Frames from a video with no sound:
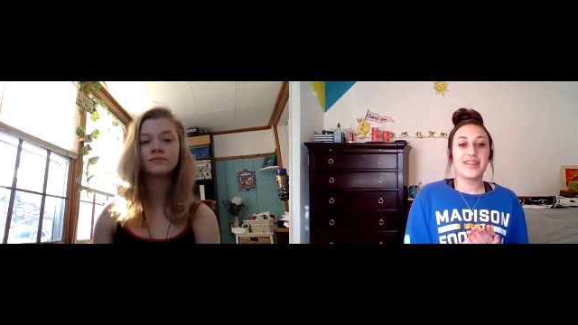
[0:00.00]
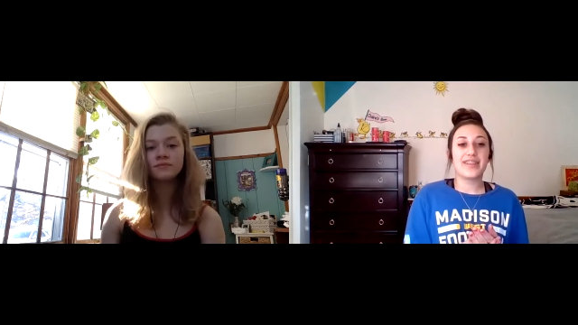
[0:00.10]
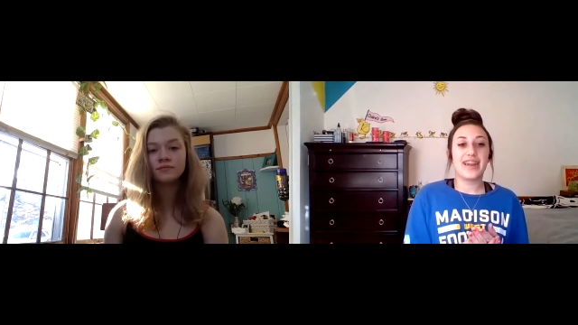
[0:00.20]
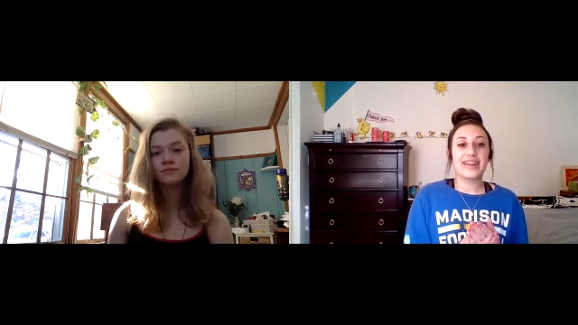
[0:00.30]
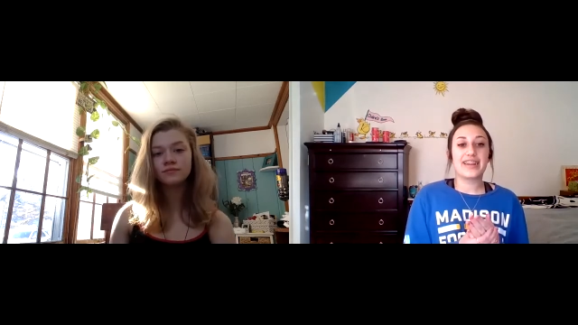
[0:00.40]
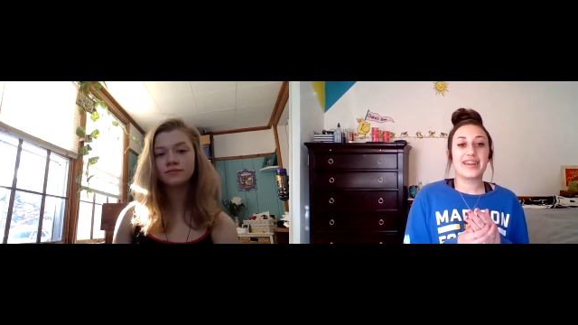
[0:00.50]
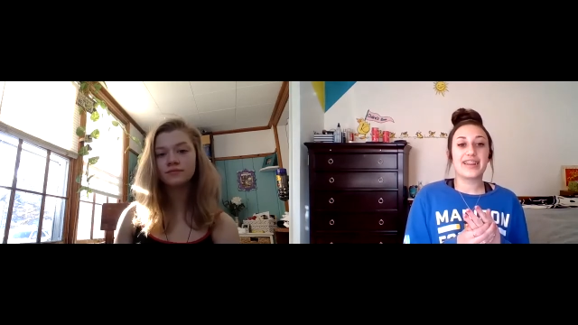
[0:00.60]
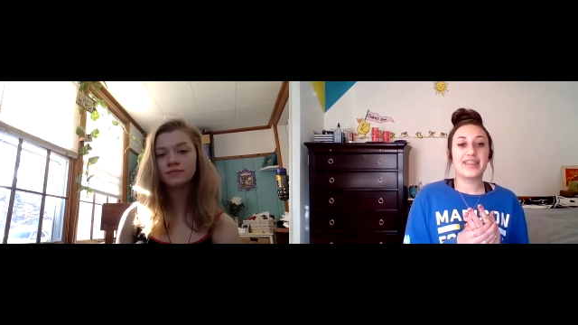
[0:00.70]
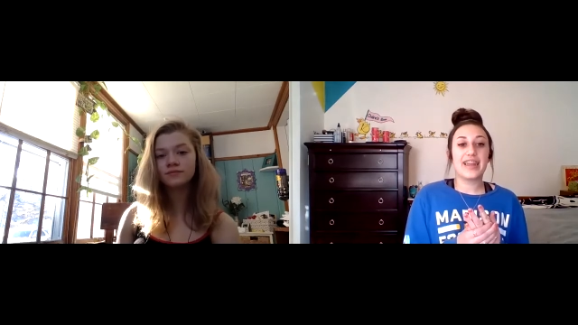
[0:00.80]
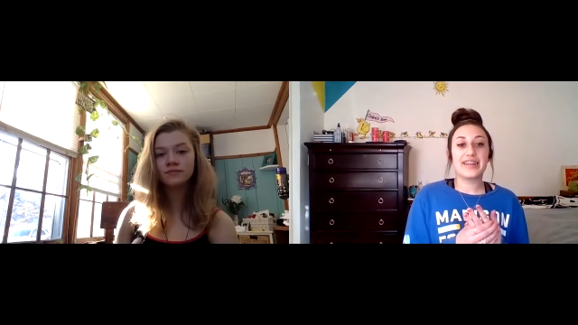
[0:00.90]
Speaker 1: like
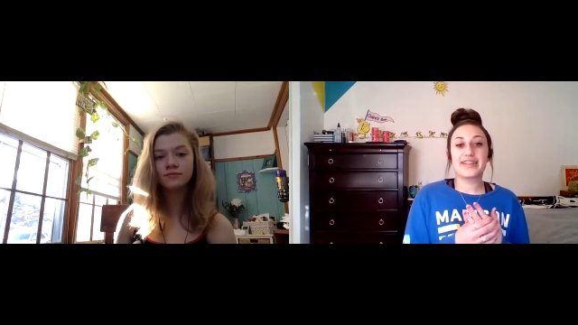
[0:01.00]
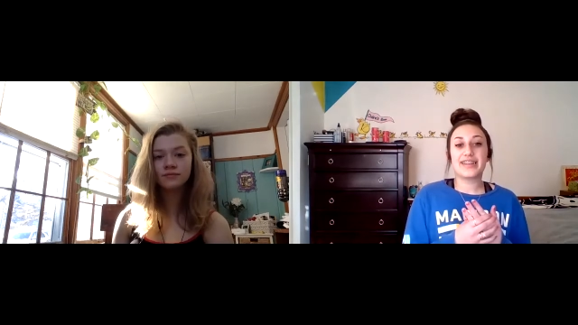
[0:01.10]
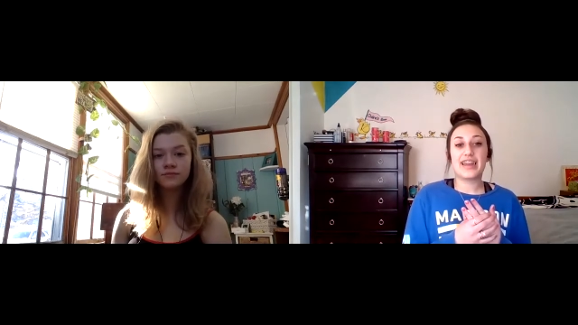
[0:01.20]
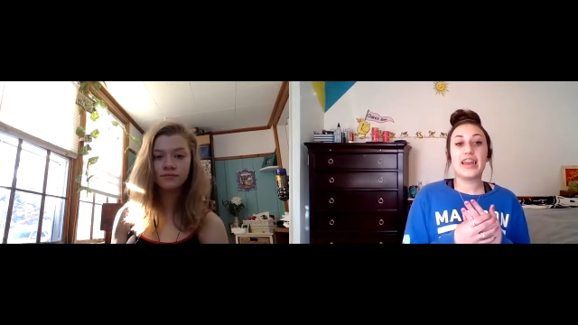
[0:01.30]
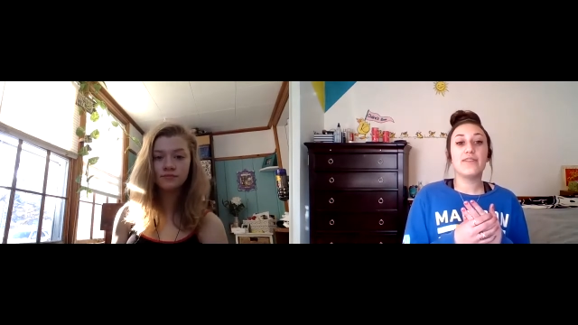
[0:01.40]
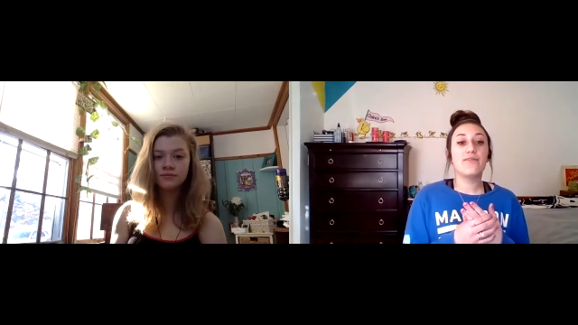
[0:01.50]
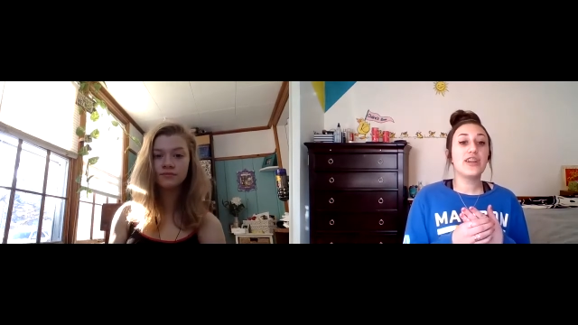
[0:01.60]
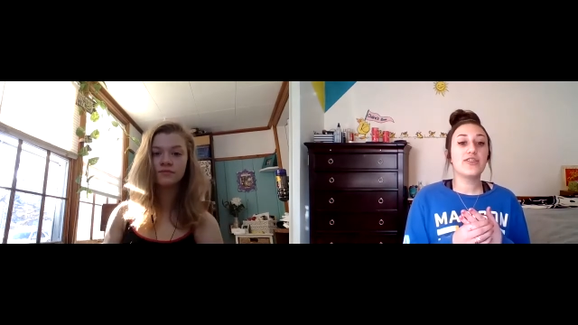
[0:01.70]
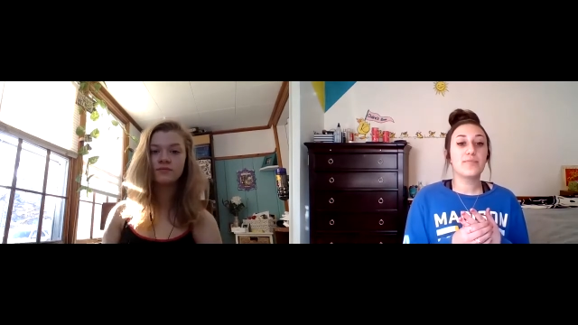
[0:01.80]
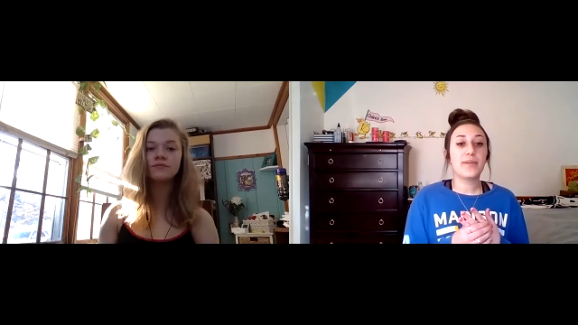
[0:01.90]
like and if he
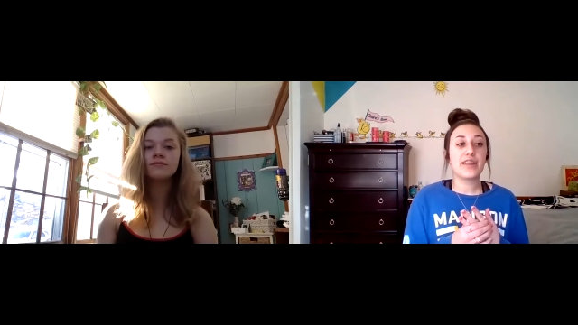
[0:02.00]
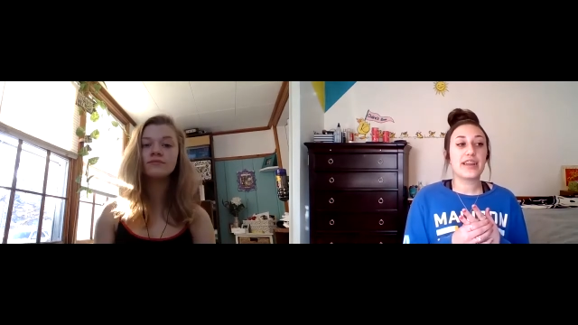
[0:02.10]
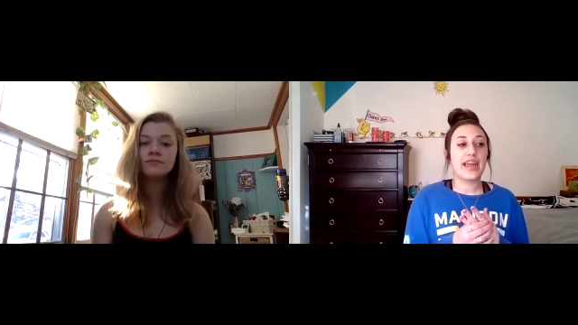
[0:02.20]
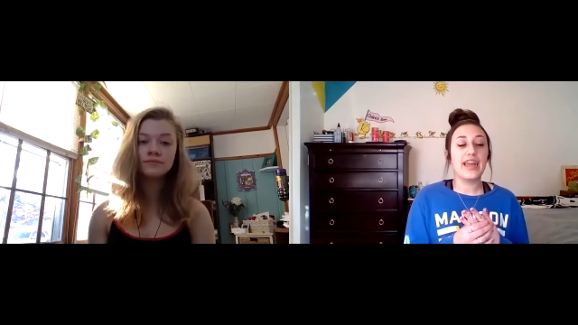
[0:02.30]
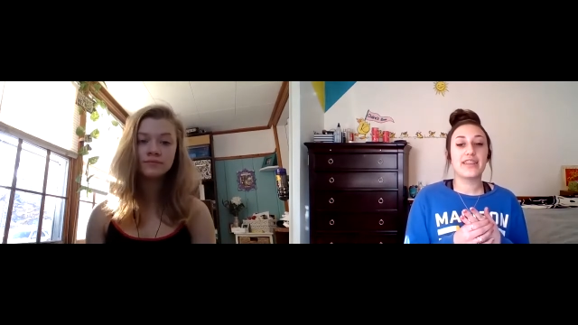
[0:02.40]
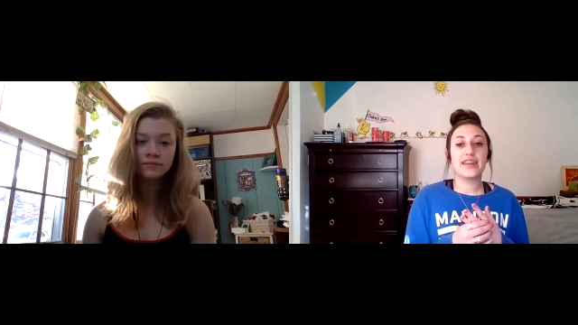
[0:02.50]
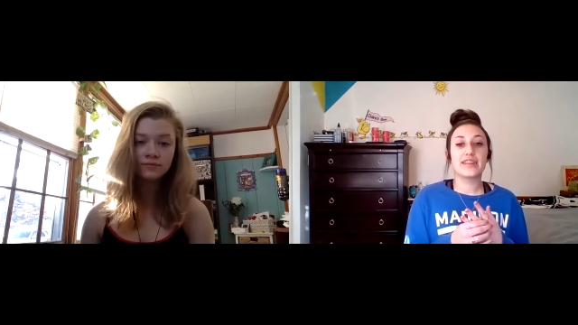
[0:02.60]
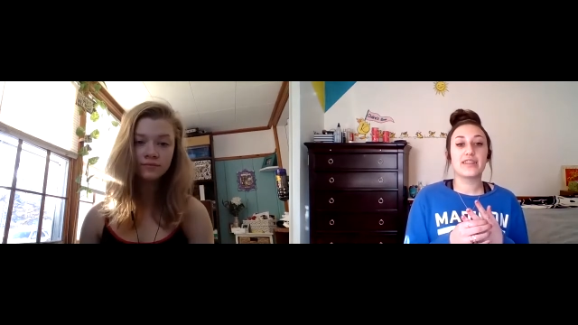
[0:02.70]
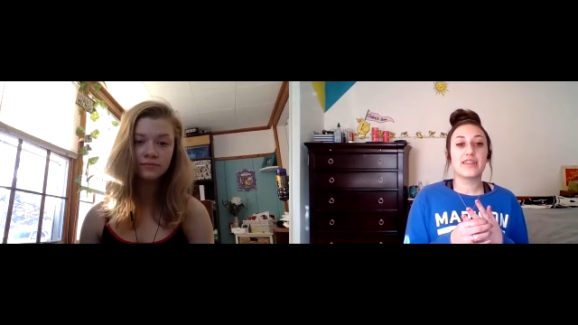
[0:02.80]
had just been like, hey, like,